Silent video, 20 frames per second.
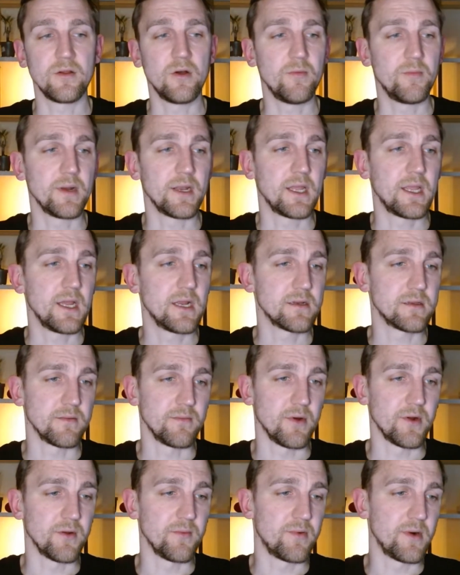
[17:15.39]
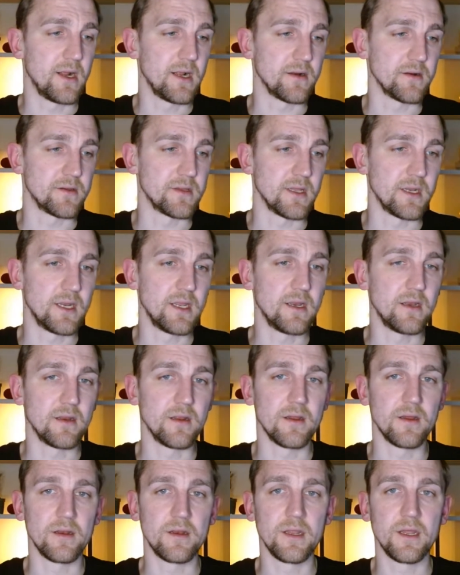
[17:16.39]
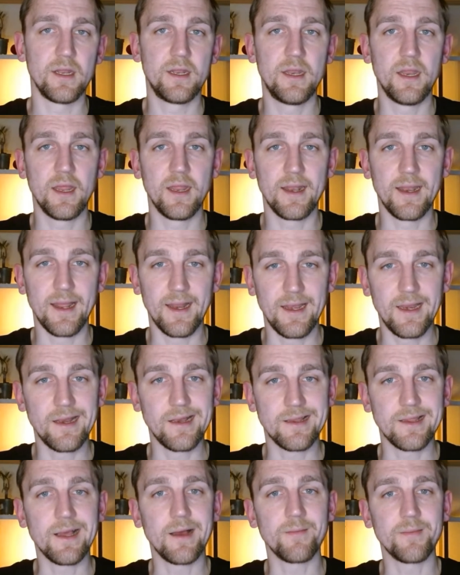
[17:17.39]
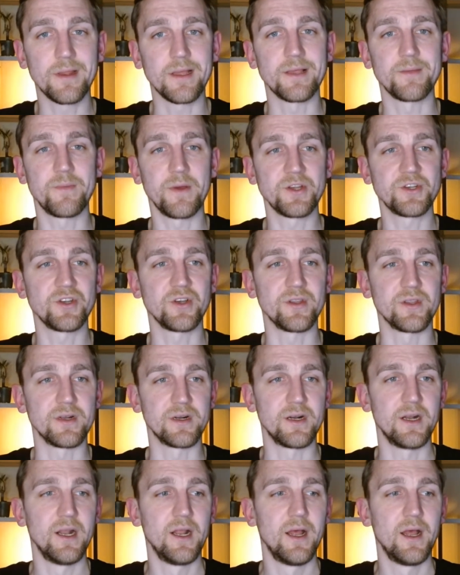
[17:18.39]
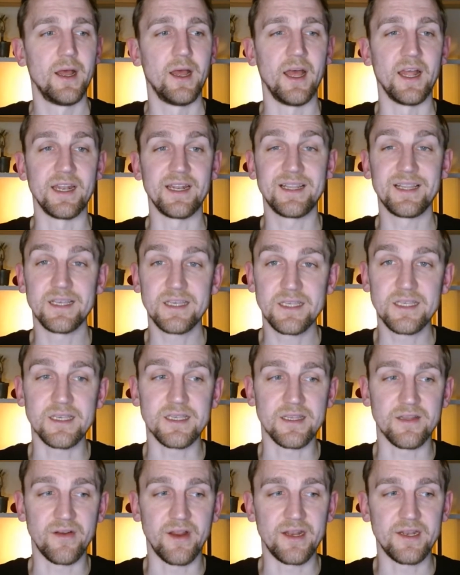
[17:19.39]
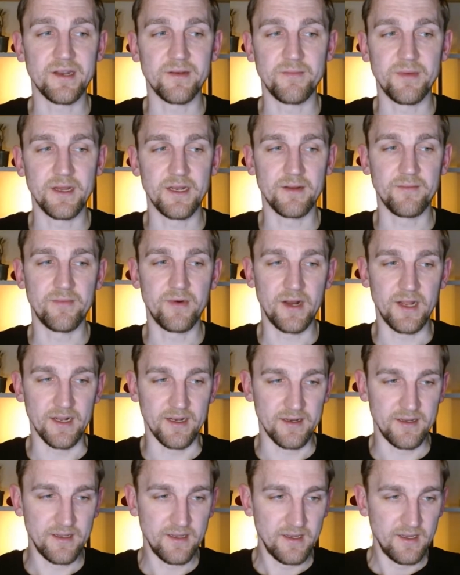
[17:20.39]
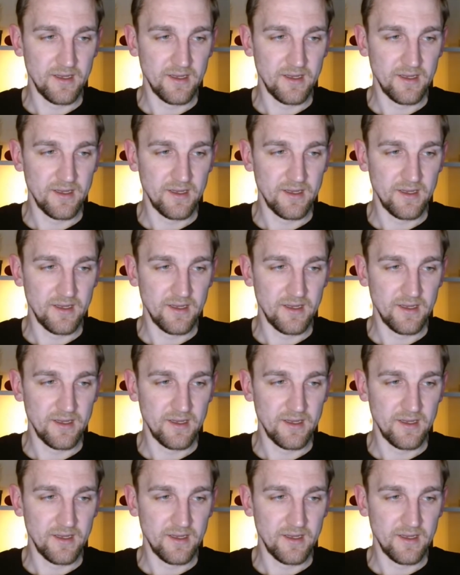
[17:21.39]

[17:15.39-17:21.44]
Nobody cares about the products. They need they need something special there, and this is created by the brand.